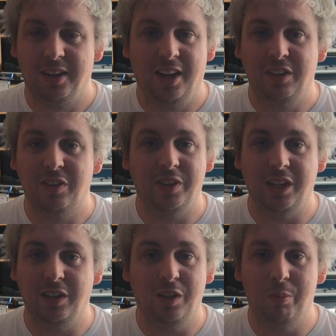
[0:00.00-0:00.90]
I don't think
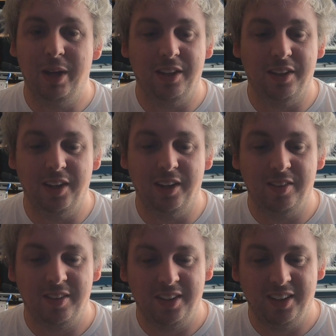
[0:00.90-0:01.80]
you can do better than
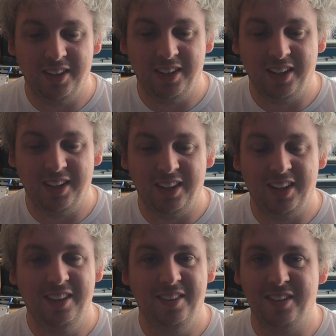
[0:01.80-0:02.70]
this.
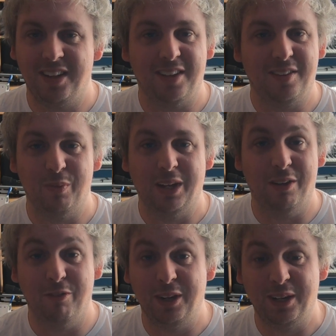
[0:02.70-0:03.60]
This is like something
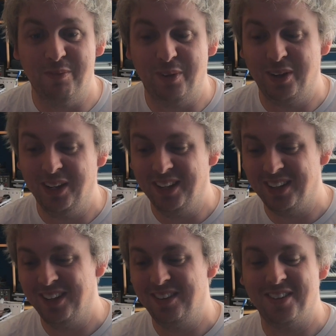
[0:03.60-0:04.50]
out of Rick and Morty.
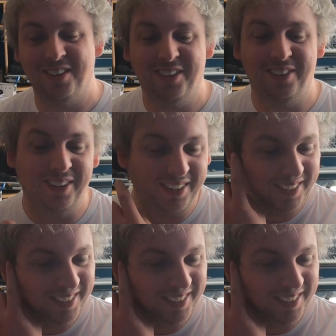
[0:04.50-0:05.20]
It's so cool.